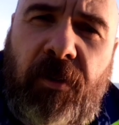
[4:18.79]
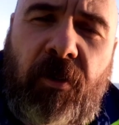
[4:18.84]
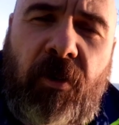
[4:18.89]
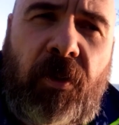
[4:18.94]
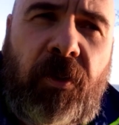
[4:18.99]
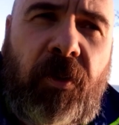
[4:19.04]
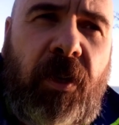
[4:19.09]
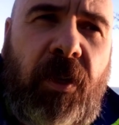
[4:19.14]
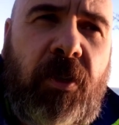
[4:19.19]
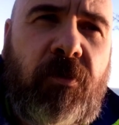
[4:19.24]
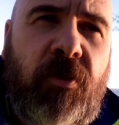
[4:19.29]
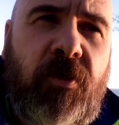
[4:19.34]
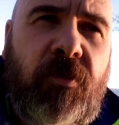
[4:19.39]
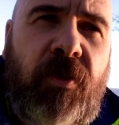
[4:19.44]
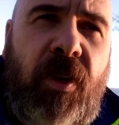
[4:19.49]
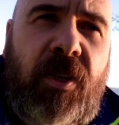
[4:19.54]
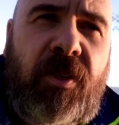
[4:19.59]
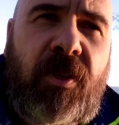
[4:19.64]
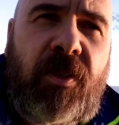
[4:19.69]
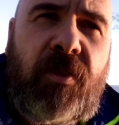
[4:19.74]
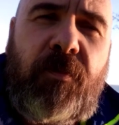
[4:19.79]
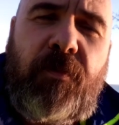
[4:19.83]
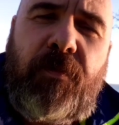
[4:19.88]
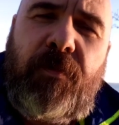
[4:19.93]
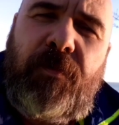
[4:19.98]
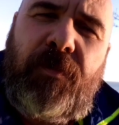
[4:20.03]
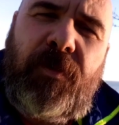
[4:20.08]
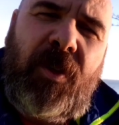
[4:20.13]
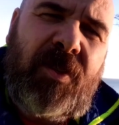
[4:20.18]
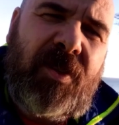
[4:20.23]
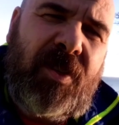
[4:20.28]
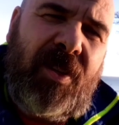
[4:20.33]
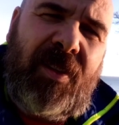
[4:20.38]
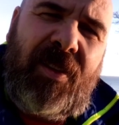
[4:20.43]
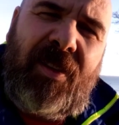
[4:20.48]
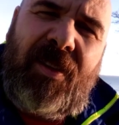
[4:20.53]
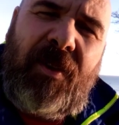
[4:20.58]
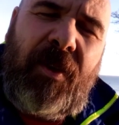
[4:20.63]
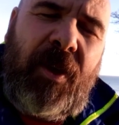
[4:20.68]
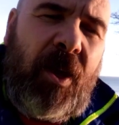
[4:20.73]
Listen, stay safe.
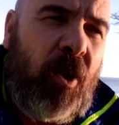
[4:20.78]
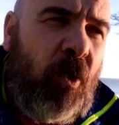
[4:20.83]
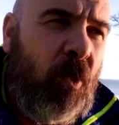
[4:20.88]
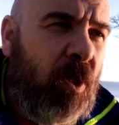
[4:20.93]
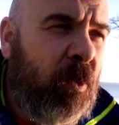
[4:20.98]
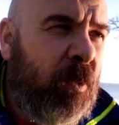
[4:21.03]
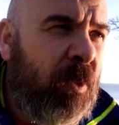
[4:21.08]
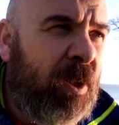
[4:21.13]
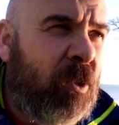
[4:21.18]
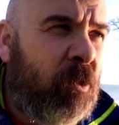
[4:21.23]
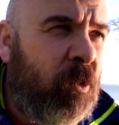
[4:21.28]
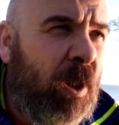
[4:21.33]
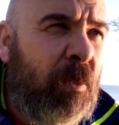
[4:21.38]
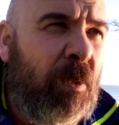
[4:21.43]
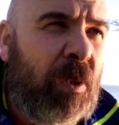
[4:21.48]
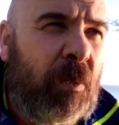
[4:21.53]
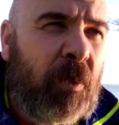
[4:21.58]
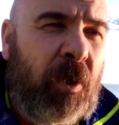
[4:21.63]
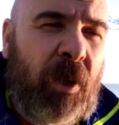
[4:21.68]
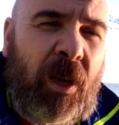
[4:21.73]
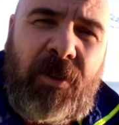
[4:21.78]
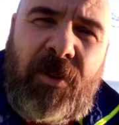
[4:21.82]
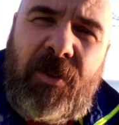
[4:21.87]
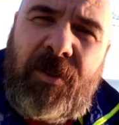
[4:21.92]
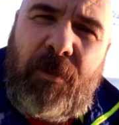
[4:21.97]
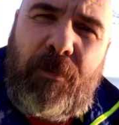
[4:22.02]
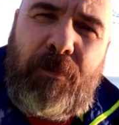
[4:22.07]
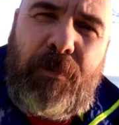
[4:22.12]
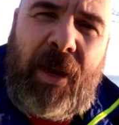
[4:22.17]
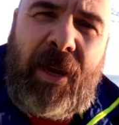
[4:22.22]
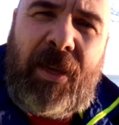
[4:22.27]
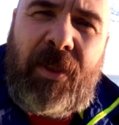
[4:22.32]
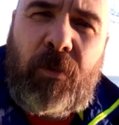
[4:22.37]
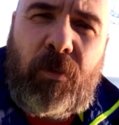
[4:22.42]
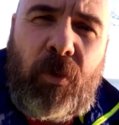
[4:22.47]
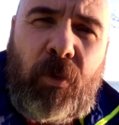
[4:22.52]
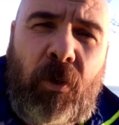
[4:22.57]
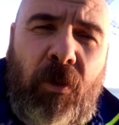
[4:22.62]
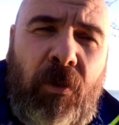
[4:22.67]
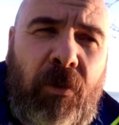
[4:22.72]
If you're in Northern Ireland and you're under these restrictions,
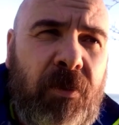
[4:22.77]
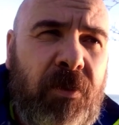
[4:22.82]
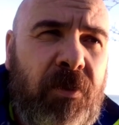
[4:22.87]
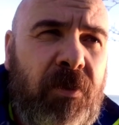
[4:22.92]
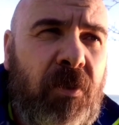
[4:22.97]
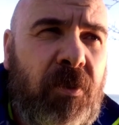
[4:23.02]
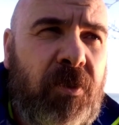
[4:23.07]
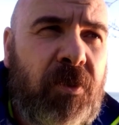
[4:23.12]
just